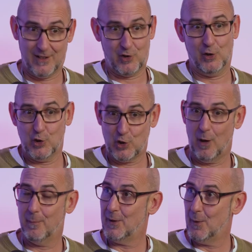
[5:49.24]
that's going to show
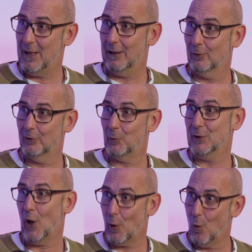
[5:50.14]
up in the bills. We
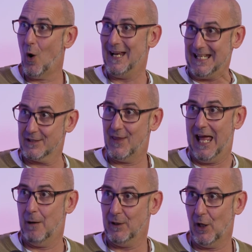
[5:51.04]
know why it's
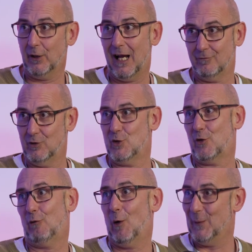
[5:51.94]
there. We know you haven't just
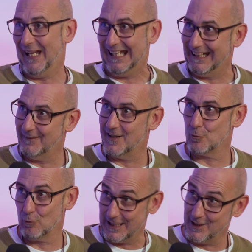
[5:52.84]
thrown it in. There's a
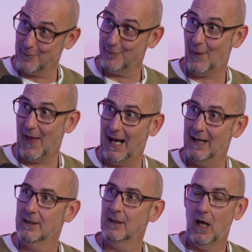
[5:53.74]
reason for
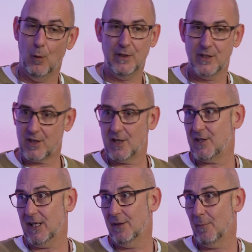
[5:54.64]
that. And we discuss
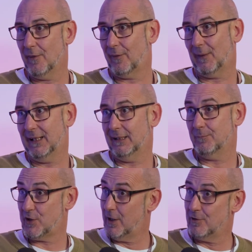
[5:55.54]
it in the monthly
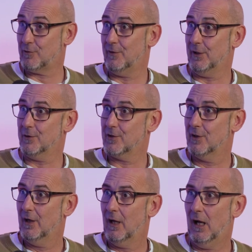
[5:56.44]
service reviews.
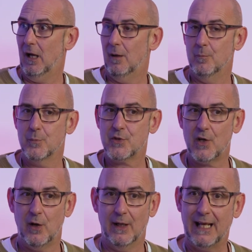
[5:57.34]

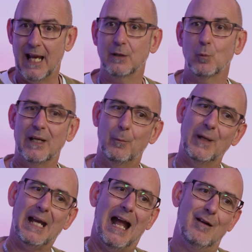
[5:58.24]
So again,
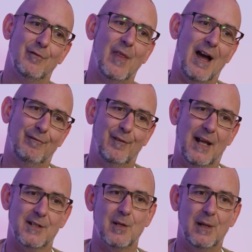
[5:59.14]
we have that
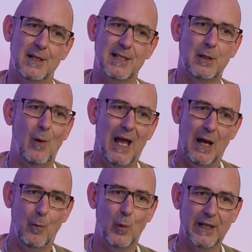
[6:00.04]
flexibility
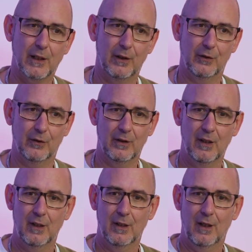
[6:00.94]
where we can
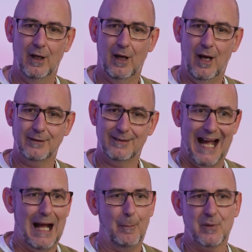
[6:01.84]

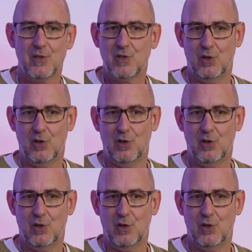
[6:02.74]
adapt